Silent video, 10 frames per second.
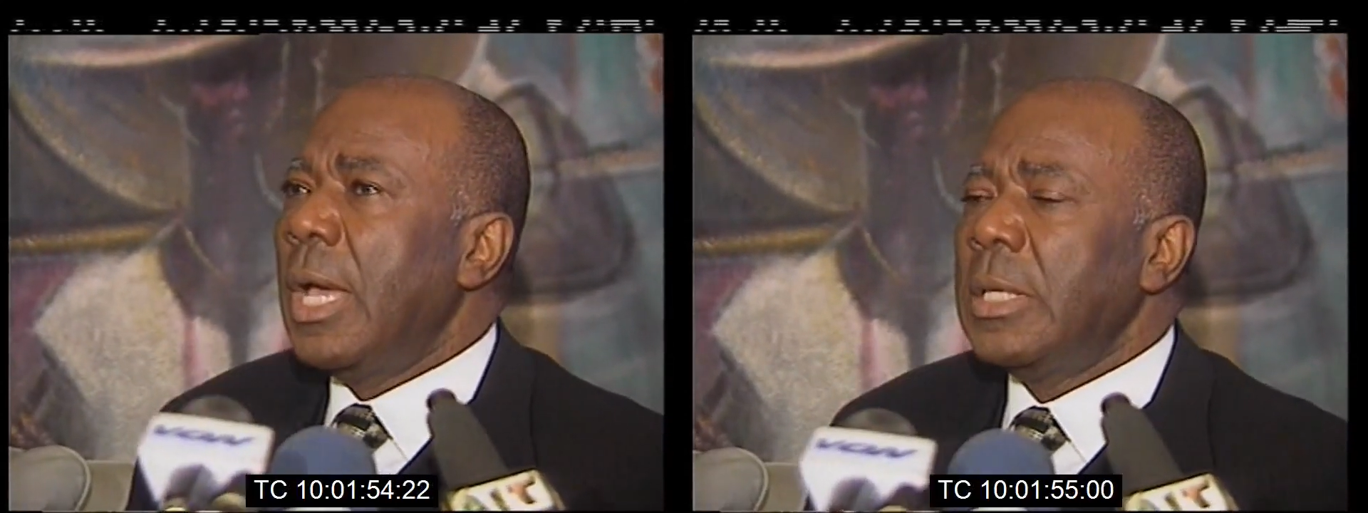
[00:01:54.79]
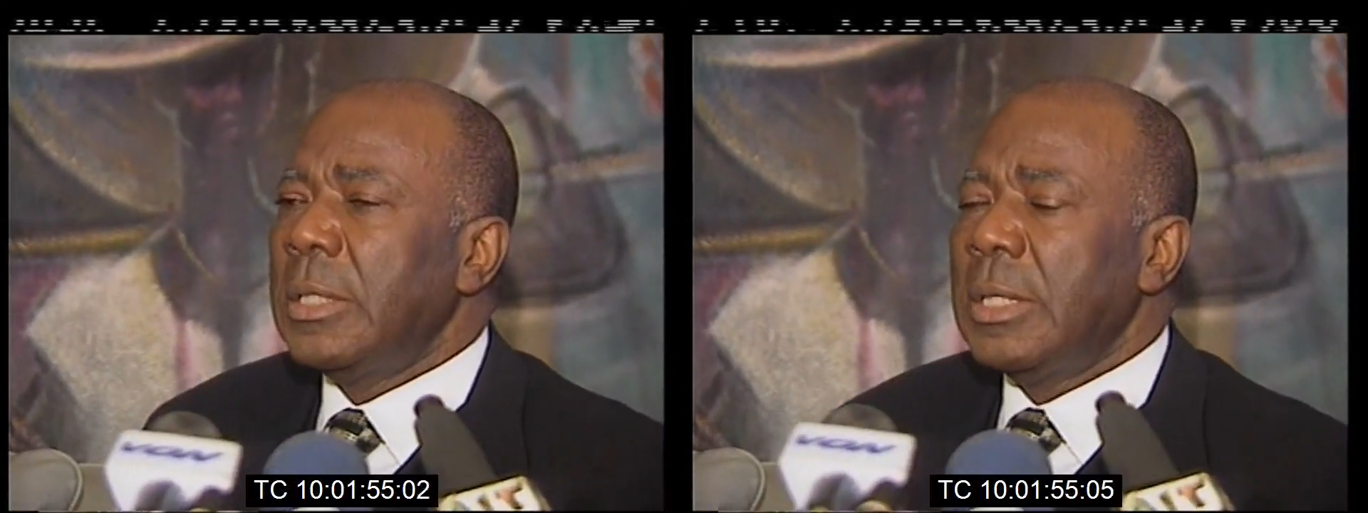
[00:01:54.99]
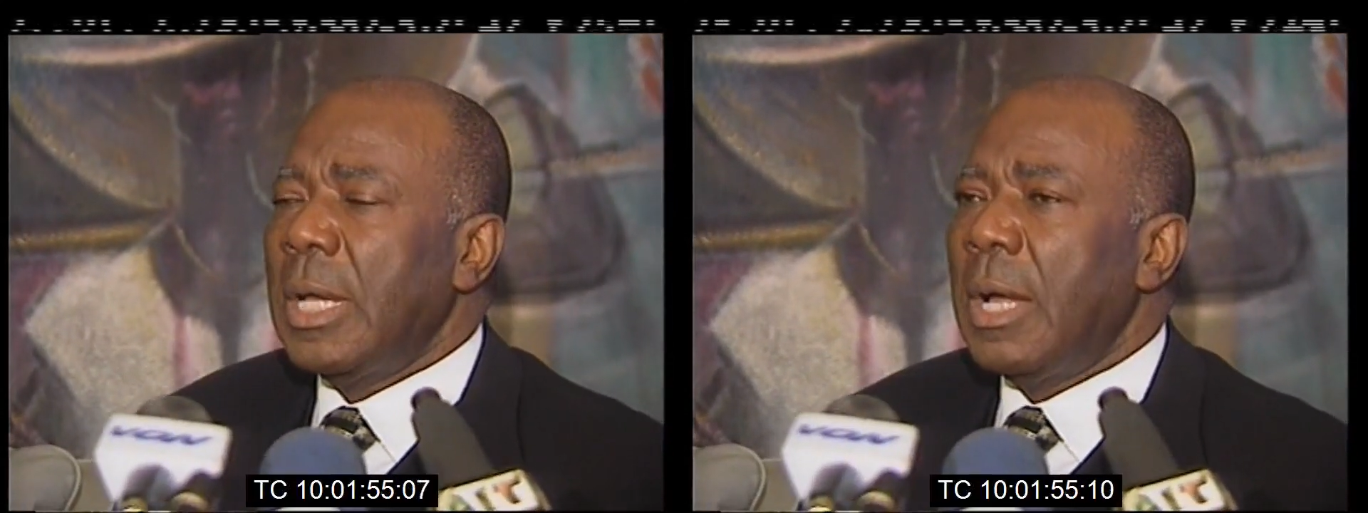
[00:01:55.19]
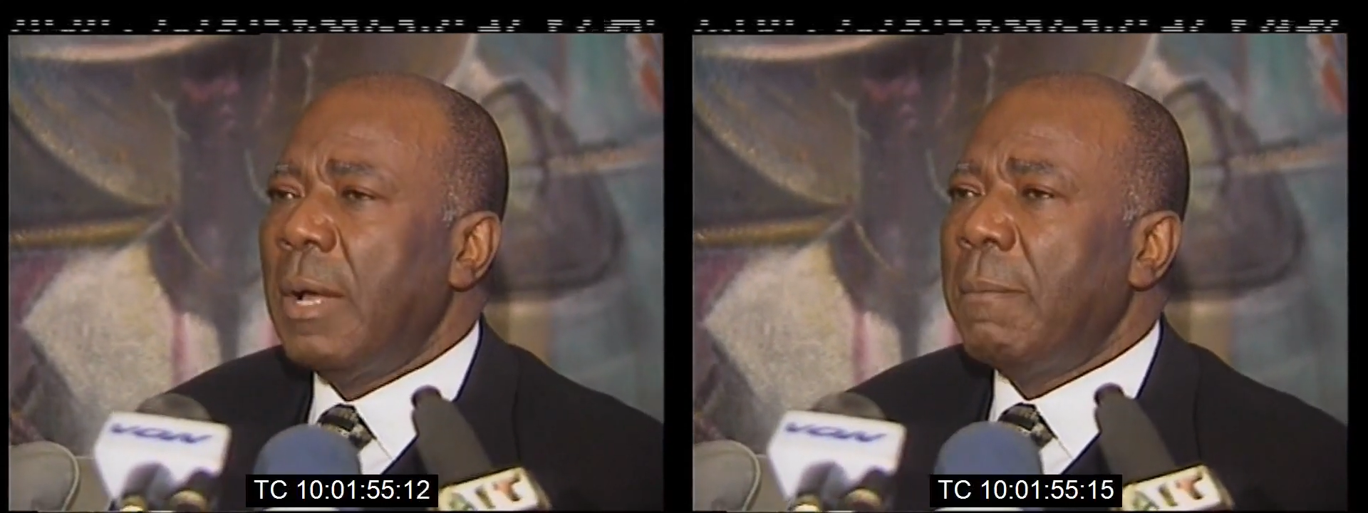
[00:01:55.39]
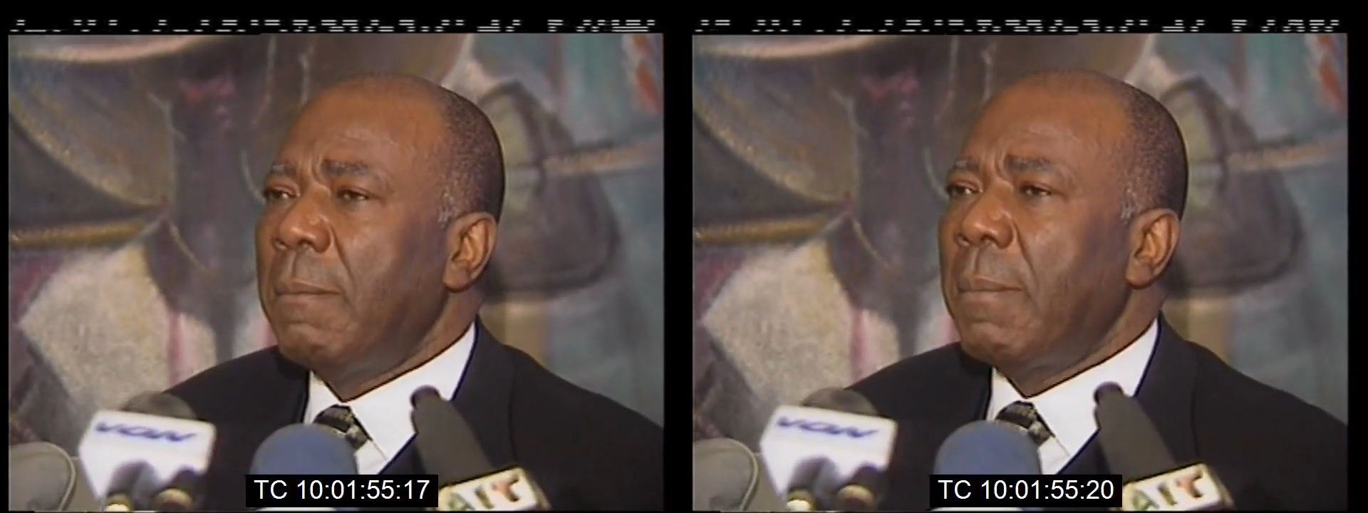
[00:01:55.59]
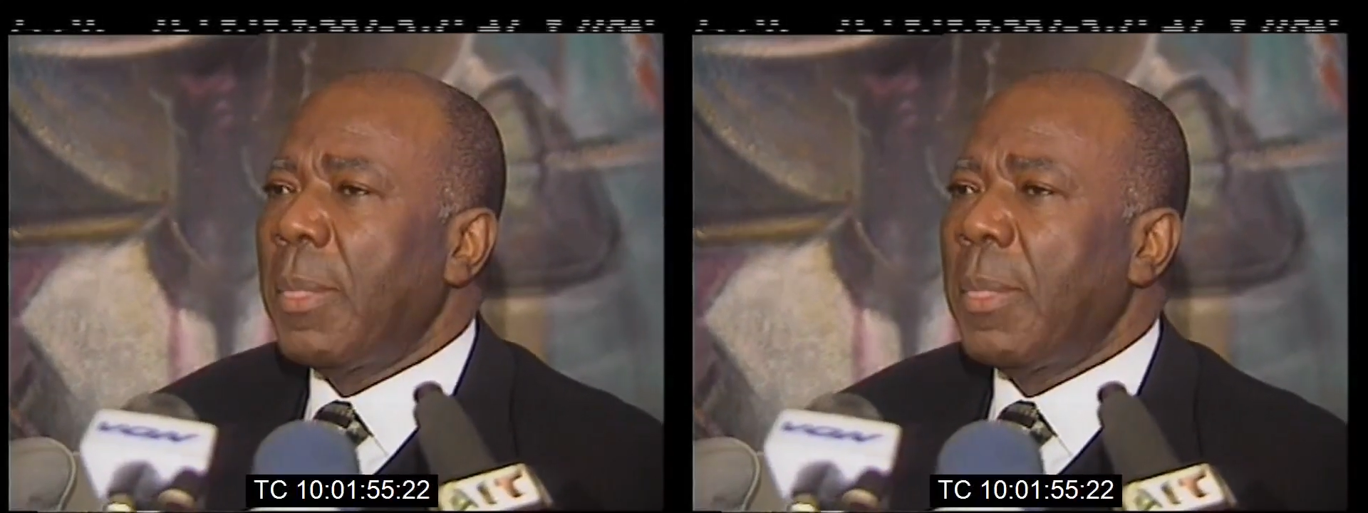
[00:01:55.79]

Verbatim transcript: And um,